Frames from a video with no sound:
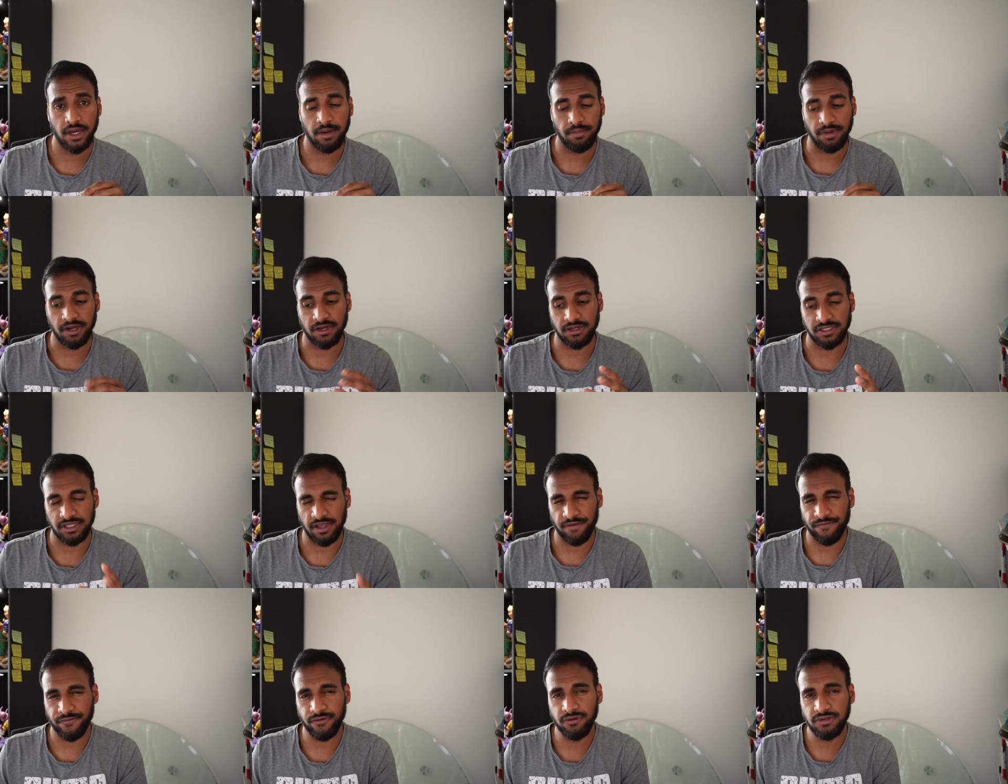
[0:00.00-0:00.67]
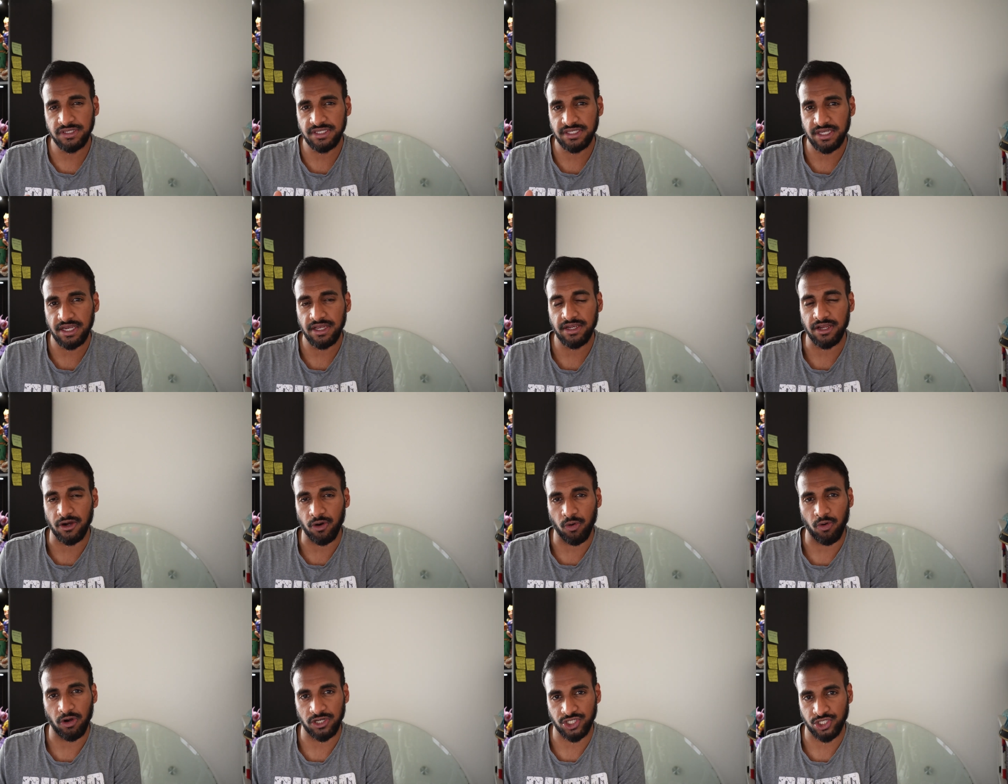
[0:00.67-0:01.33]
Because if you've seen
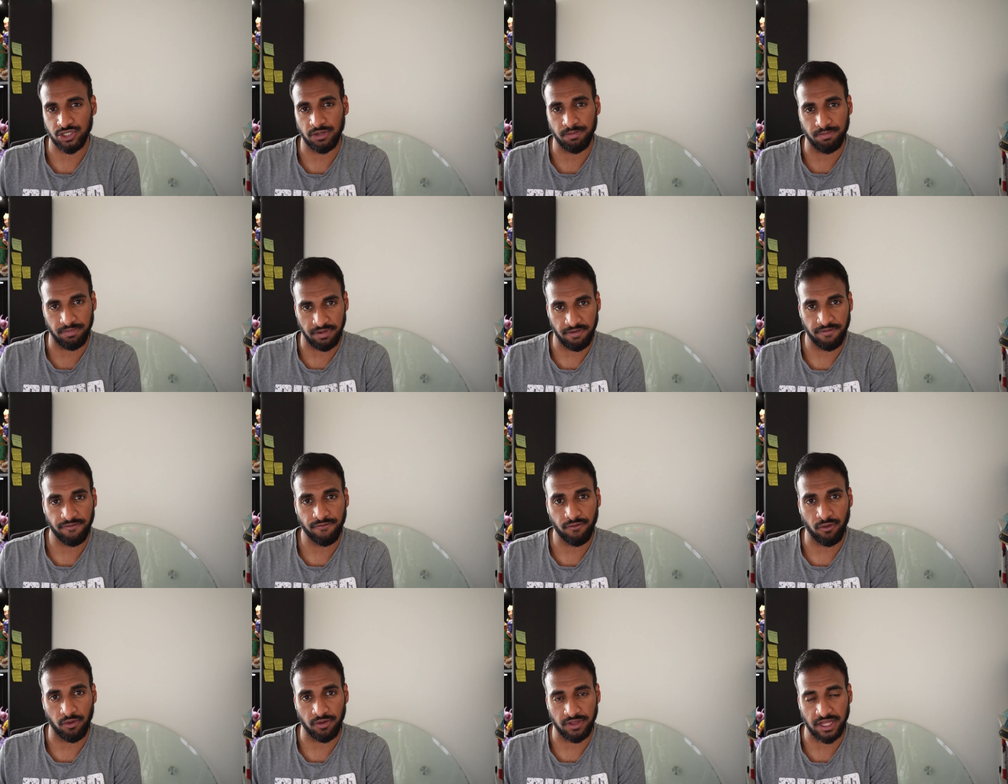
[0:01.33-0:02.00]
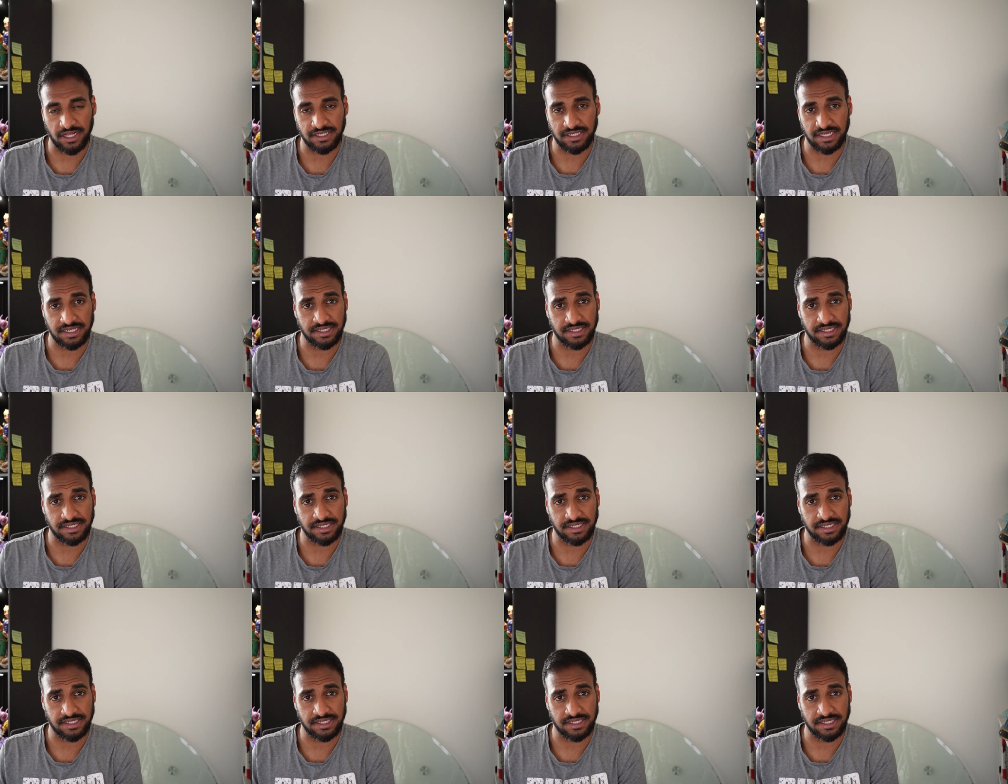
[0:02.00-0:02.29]
a question before that's